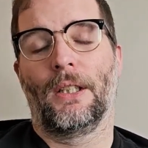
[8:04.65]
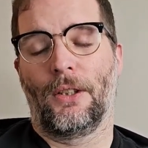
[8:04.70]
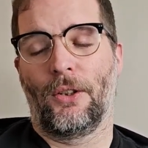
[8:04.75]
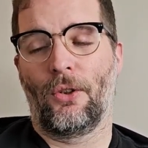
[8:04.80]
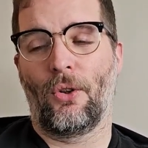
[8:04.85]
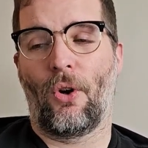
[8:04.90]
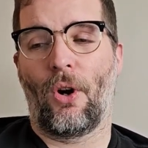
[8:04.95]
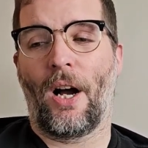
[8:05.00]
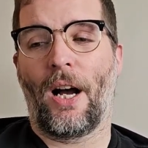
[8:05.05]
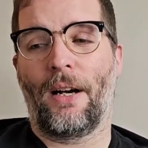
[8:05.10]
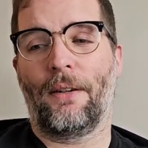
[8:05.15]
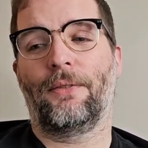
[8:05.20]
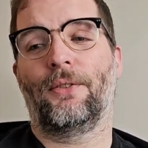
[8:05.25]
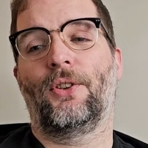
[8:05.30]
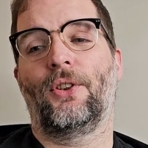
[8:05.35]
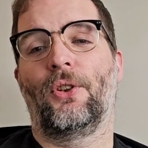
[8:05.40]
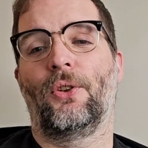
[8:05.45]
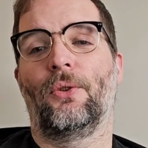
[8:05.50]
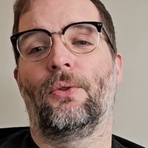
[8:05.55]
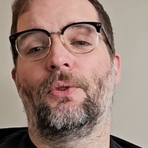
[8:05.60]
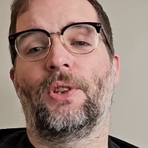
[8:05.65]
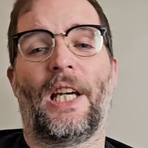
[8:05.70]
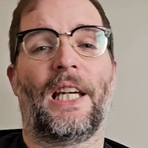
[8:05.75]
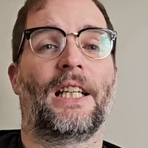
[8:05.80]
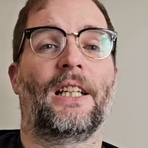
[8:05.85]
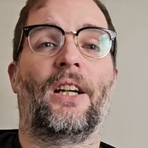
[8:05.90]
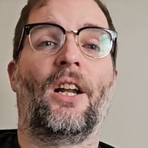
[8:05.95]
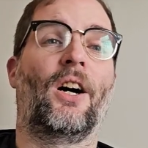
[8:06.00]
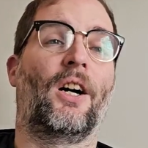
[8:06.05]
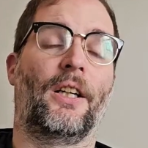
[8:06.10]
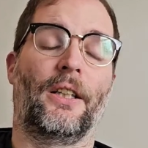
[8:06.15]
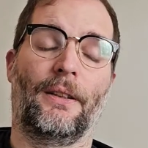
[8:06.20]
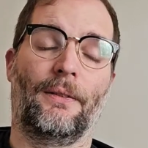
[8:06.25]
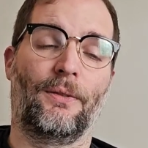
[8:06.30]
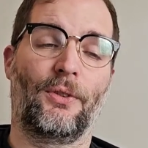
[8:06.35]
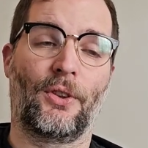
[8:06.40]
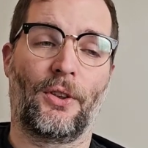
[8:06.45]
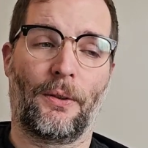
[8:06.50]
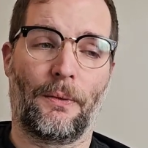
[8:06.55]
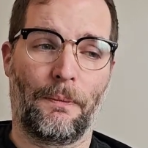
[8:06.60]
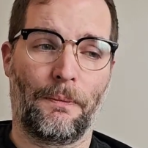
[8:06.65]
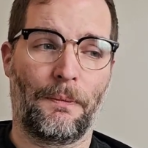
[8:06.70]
not have to take lives.